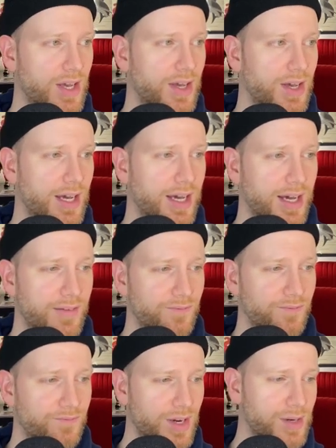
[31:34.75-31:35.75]
Uh,
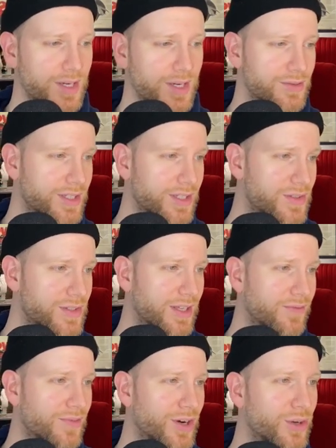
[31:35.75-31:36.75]
very interesting to see.
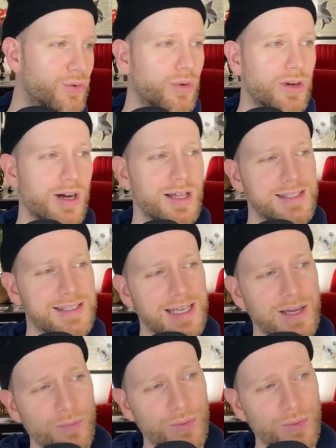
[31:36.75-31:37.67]
Very cool concept